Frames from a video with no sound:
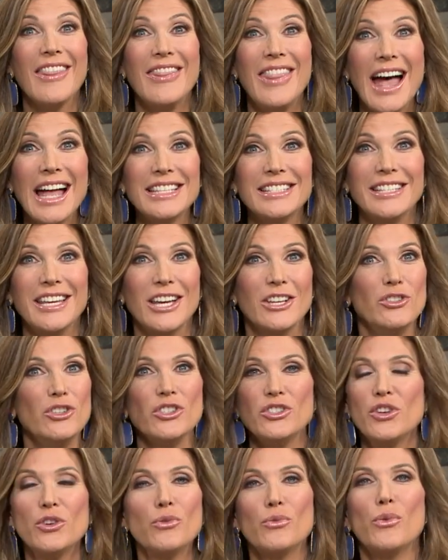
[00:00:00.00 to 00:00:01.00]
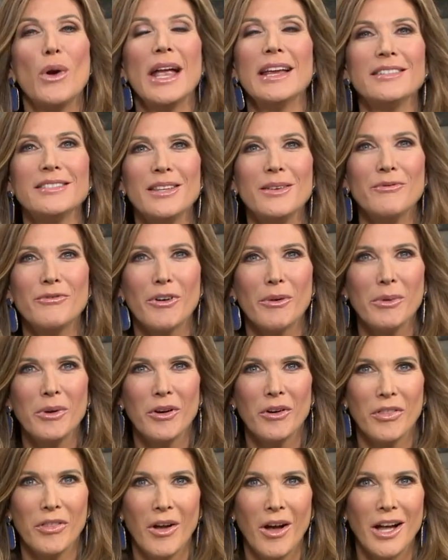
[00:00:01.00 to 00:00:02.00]
That's it. Just erase them from
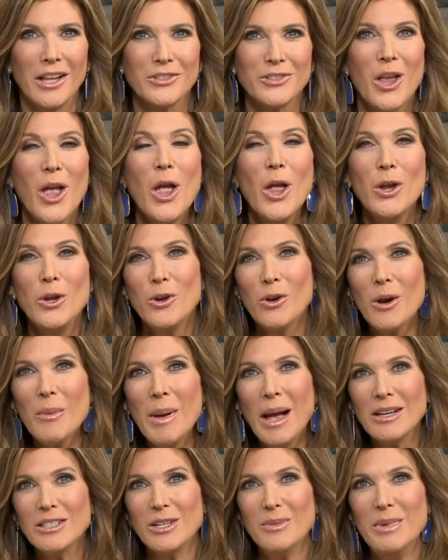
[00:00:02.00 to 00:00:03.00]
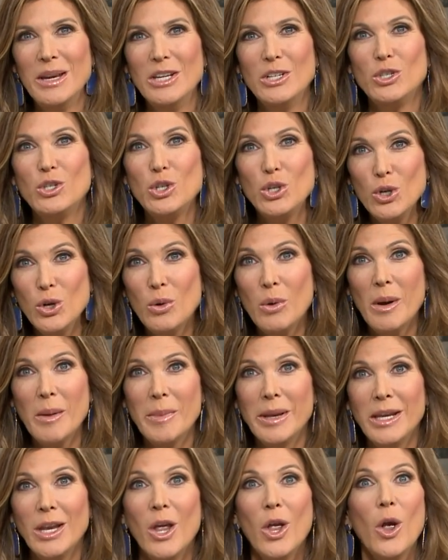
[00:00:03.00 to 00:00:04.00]
your thoughts. You're about to meet two
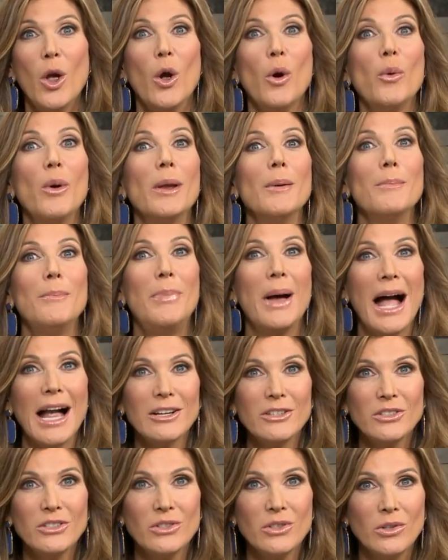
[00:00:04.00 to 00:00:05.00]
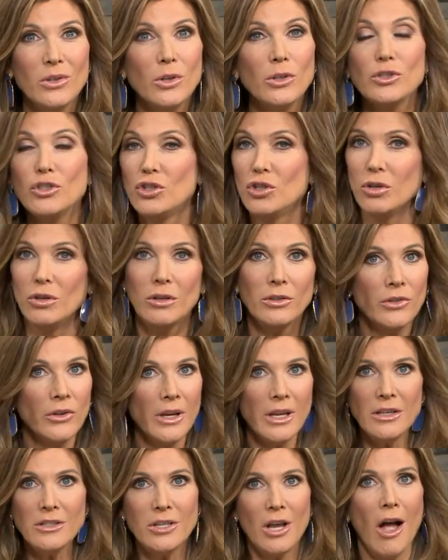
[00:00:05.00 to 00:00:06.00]
women who went back to school,
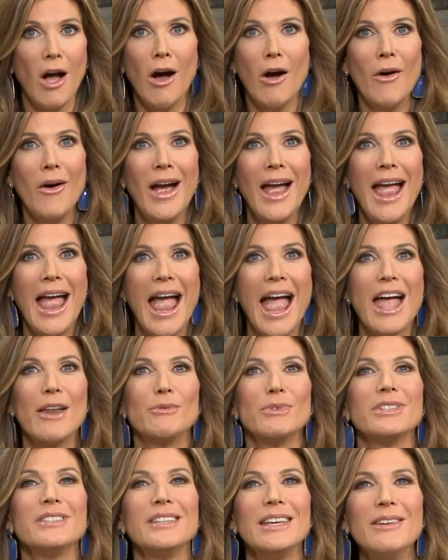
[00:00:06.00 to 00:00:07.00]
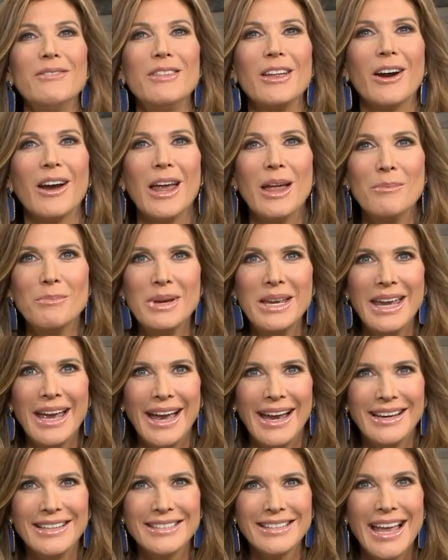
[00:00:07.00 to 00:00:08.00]
children in tow, and received their
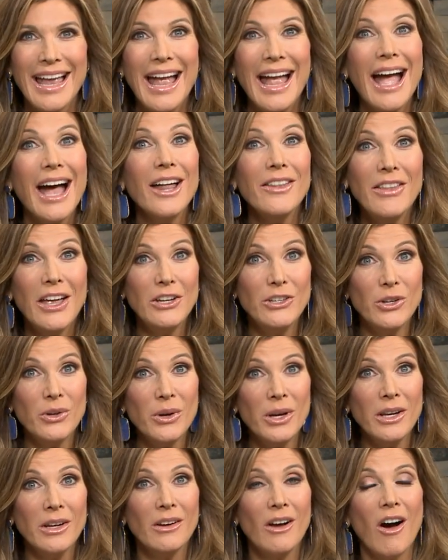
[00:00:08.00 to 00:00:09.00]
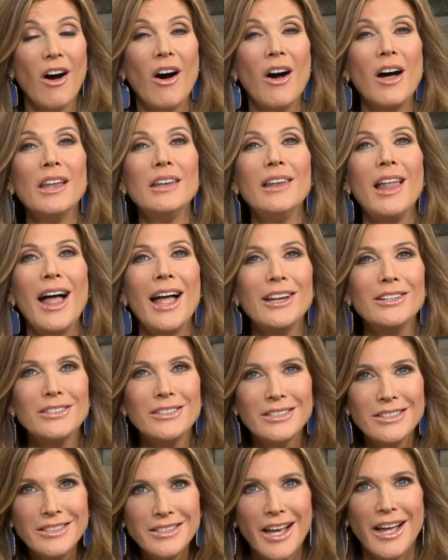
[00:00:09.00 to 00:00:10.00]
MBAs. How'd they do it? Online
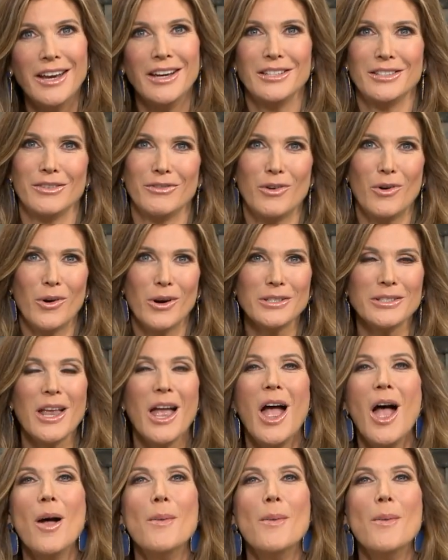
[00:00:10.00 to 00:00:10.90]
studies, of course.